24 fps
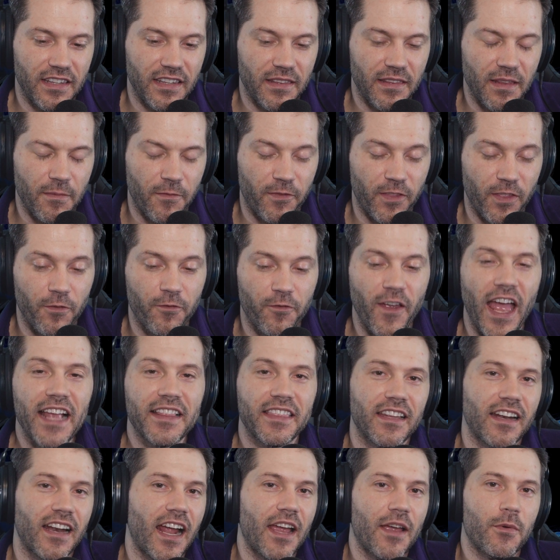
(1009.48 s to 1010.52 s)
the fact
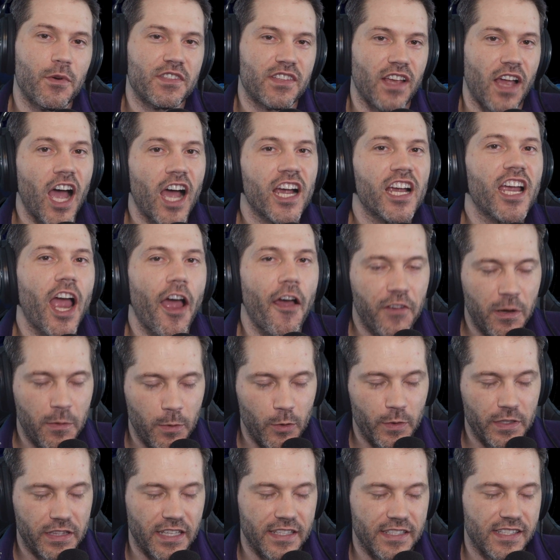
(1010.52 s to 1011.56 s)
that I was uncomfortable
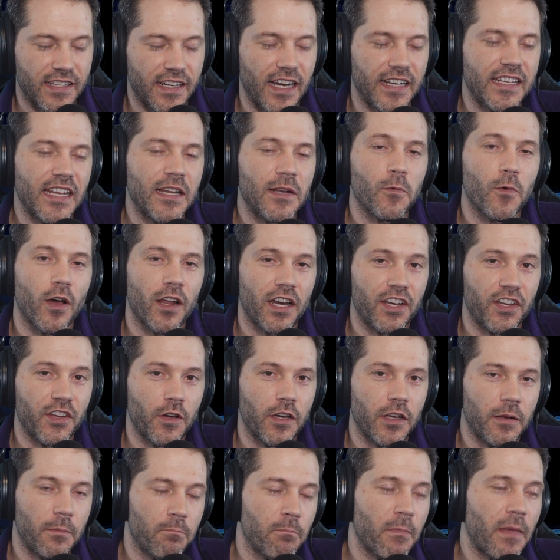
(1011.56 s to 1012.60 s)
with this, that I didn't want to do
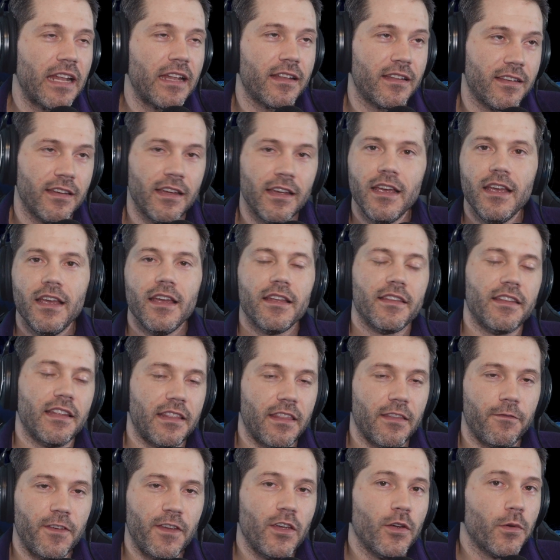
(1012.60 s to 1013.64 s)
it, meant that
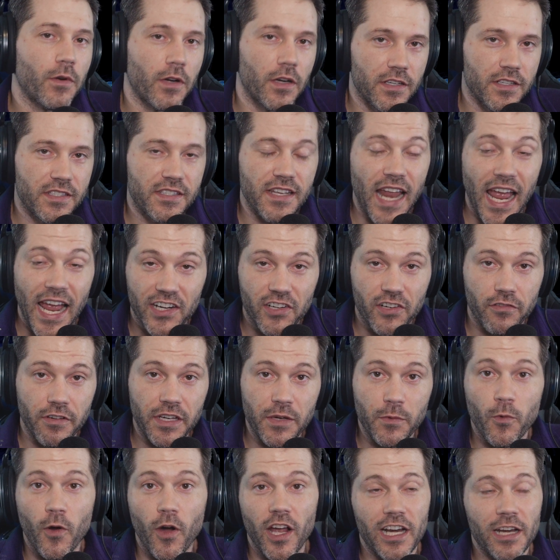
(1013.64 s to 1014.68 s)
the viewers naturally
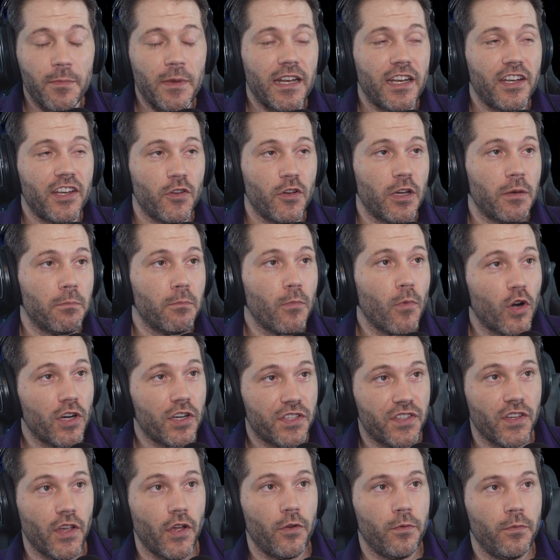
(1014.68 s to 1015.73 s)
wanted me to do it more
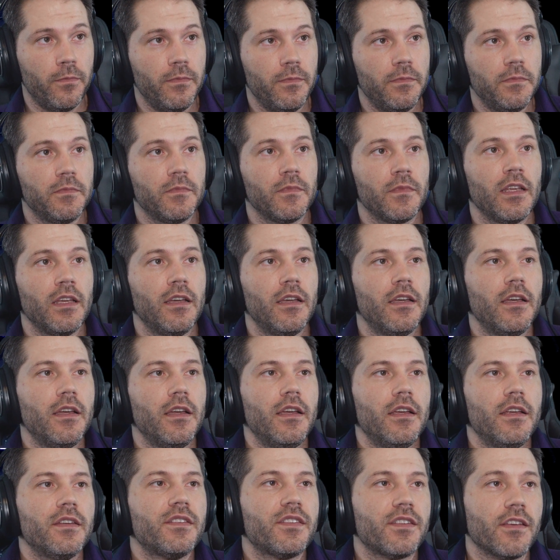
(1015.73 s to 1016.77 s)
so.
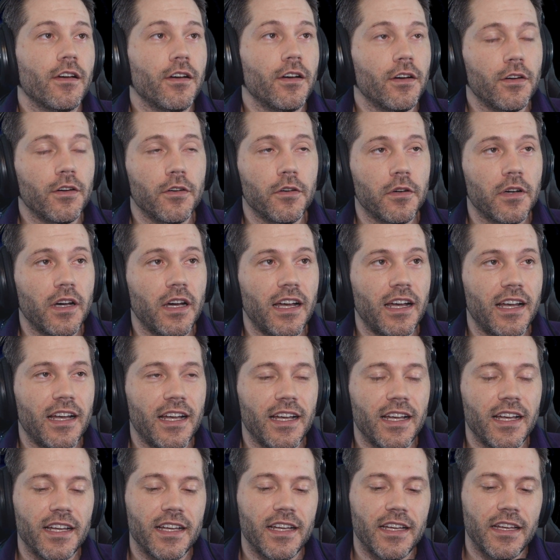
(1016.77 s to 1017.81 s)
So
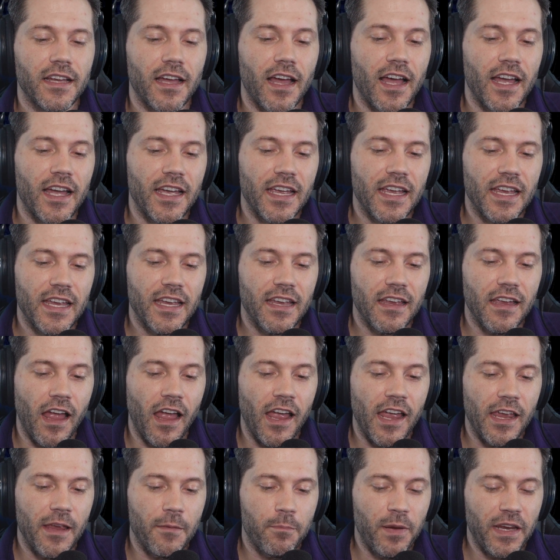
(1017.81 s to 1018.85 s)

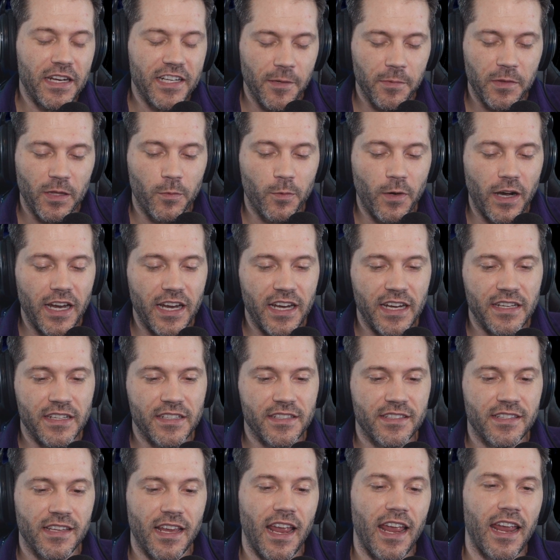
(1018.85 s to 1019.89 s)
I picked up the
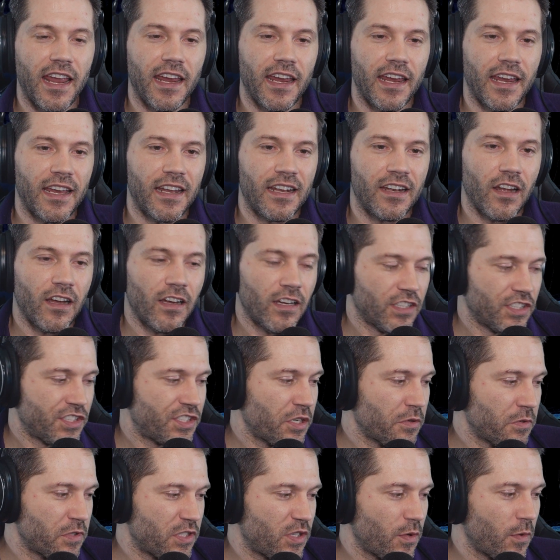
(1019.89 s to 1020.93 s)
reins, and on
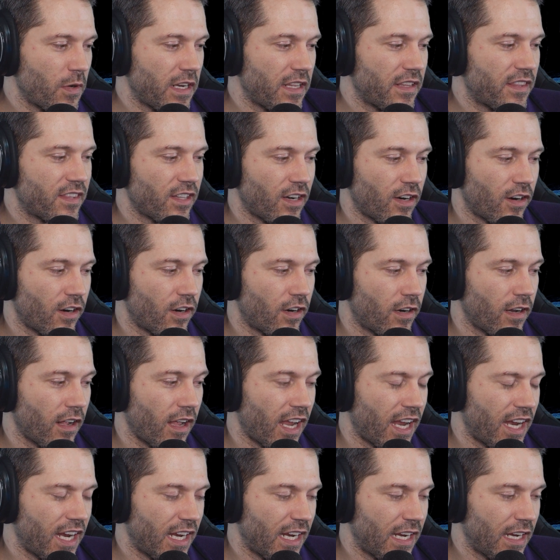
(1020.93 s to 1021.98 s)
June 23rd,
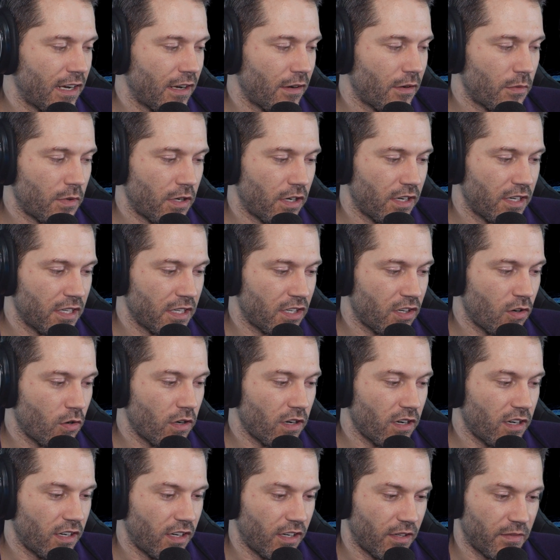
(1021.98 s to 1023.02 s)
I
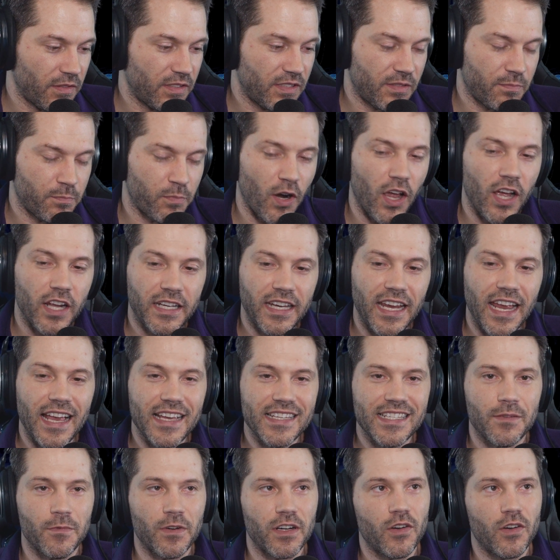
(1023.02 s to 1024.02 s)
broadcast and